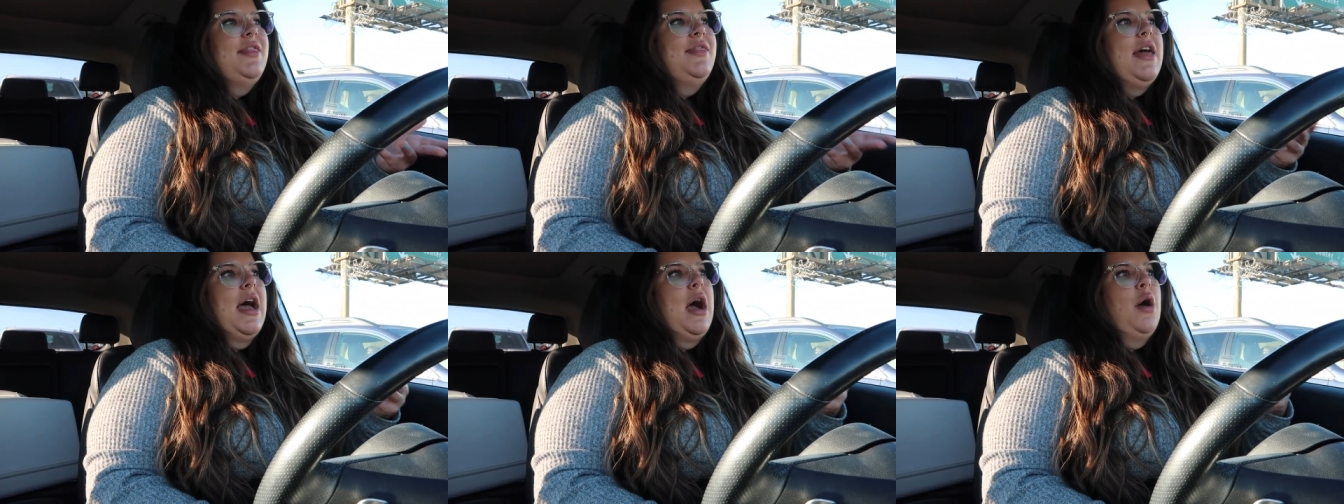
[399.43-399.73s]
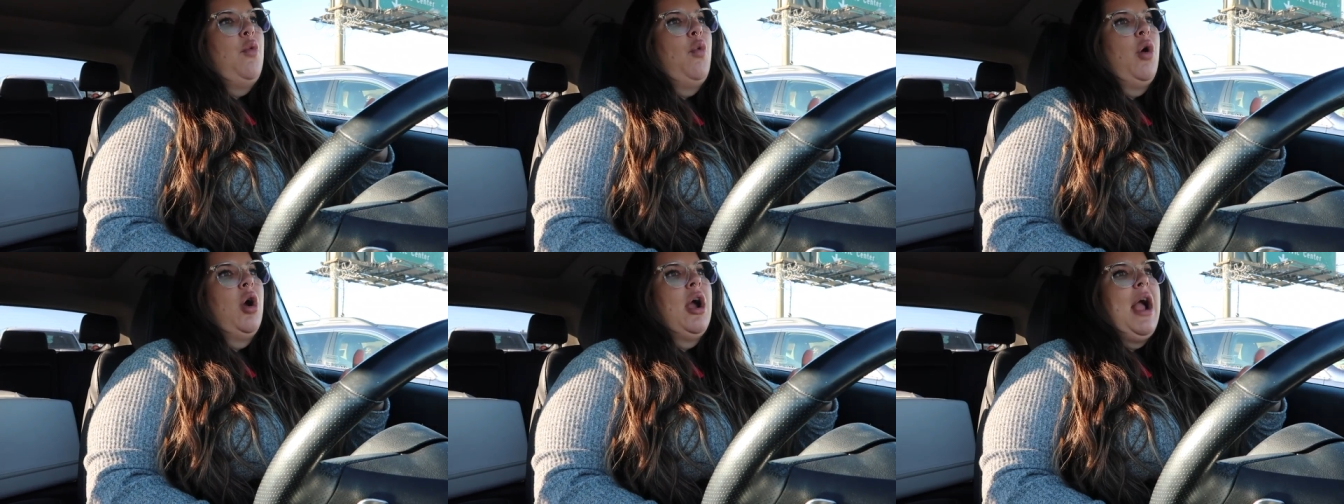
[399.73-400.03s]

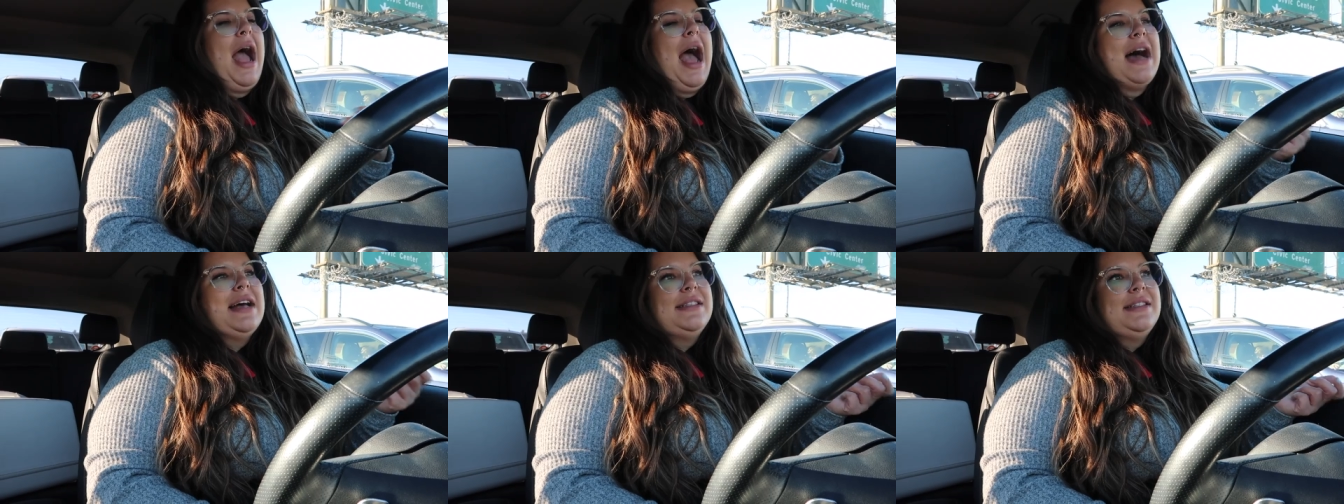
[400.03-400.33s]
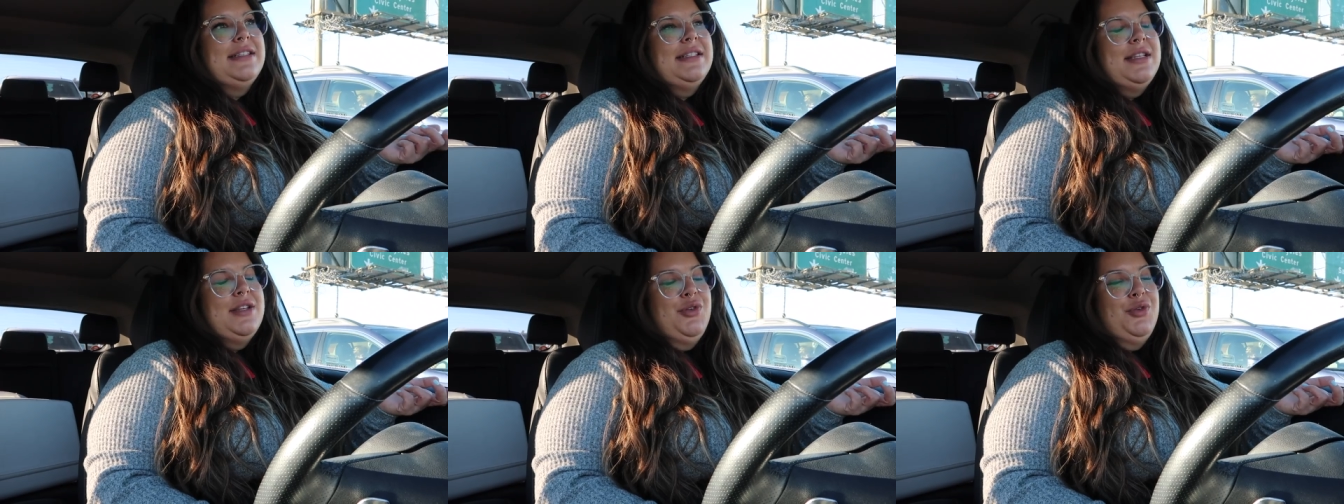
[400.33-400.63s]
that were
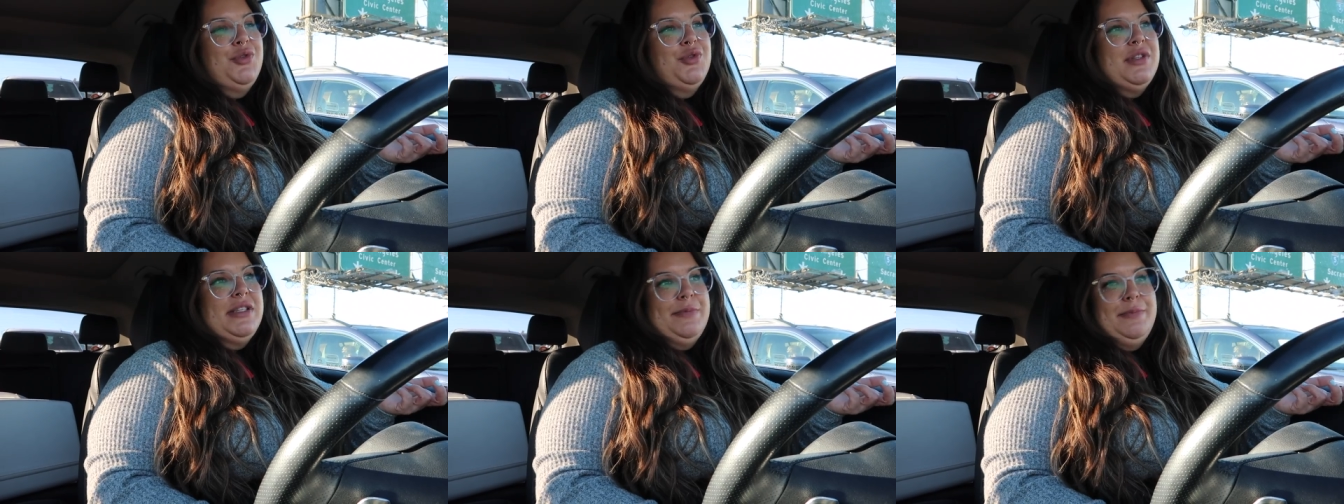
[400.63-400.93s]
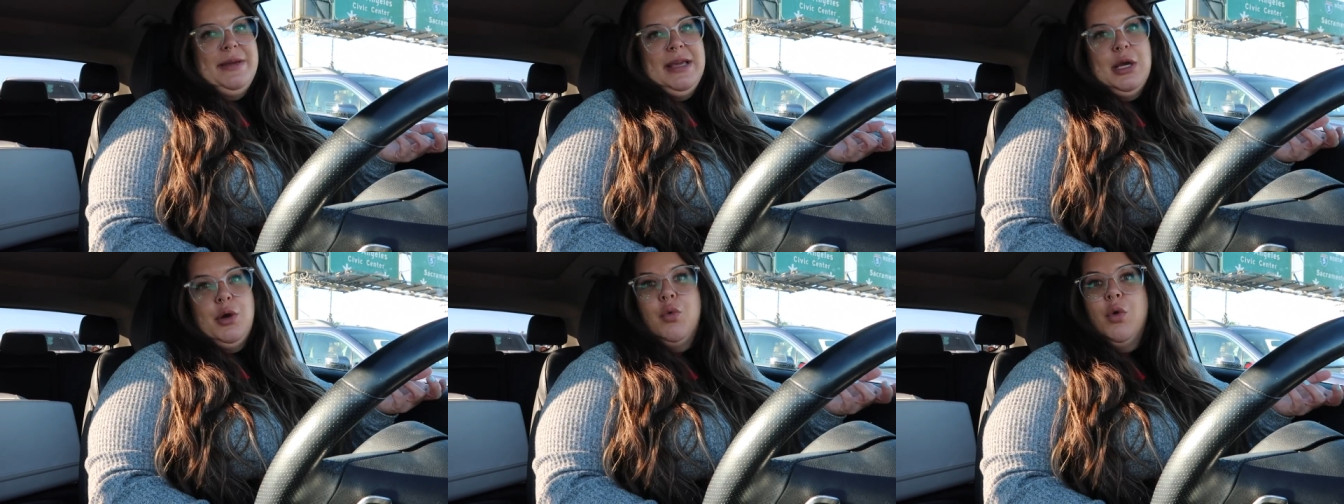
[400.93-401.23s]
asked to
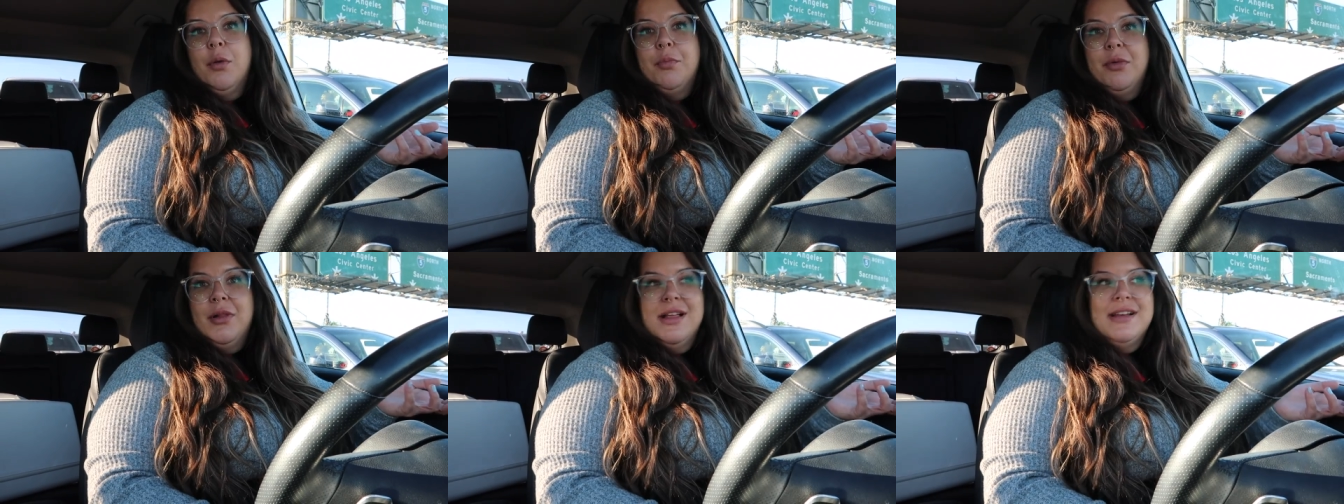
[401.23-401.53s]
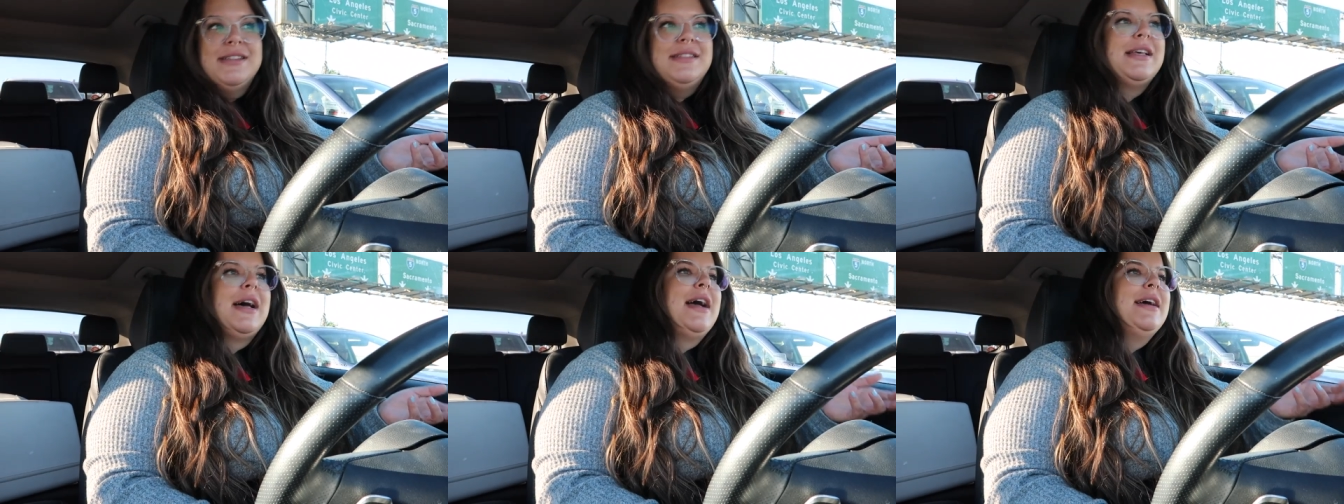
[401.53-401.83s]
speak were
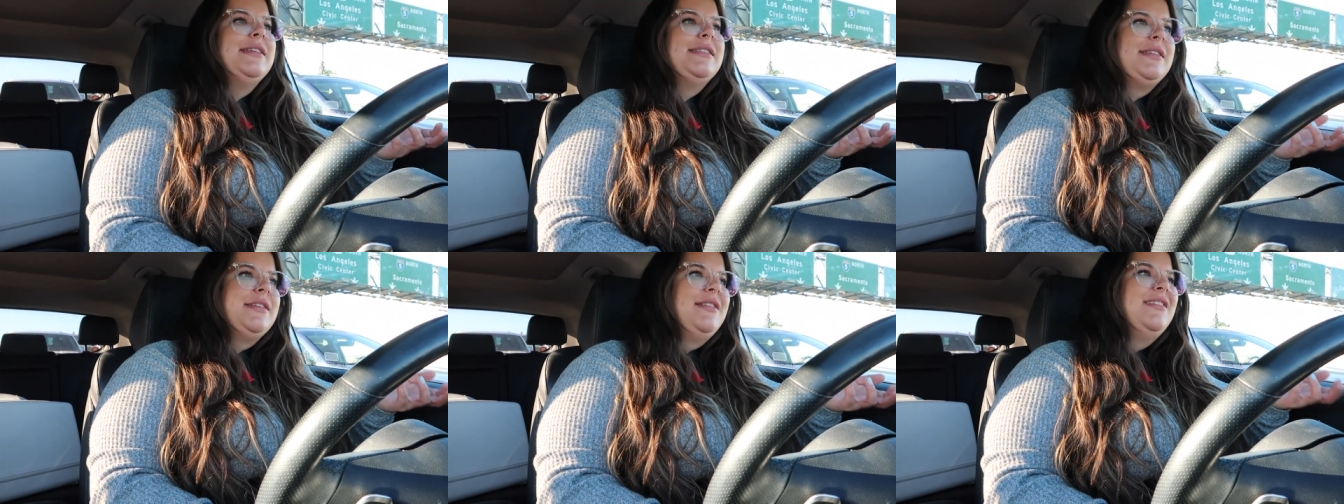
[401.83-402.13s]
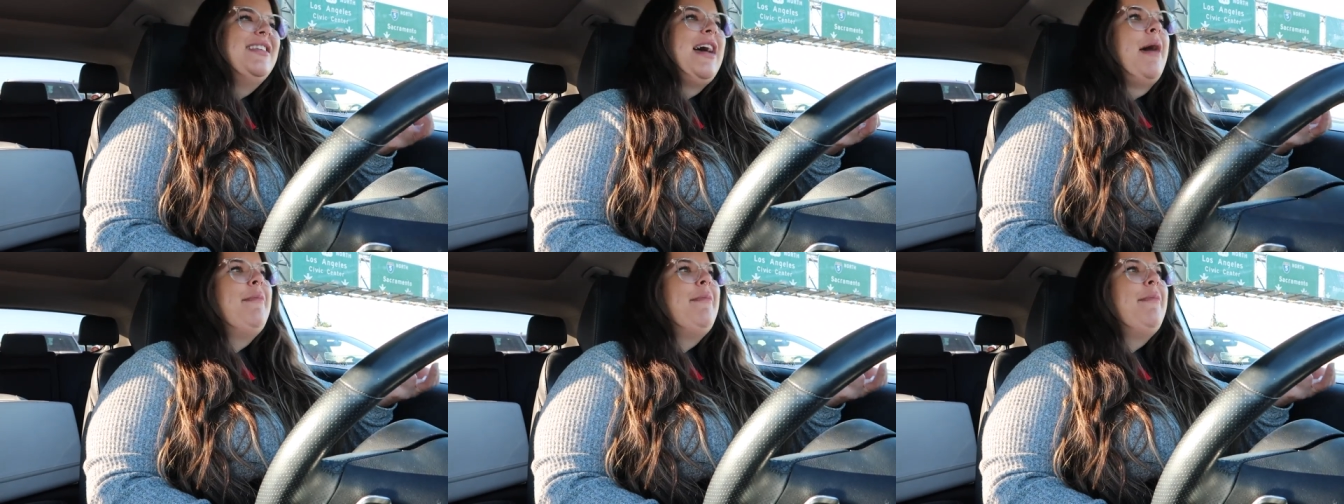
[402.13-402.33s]
plus size.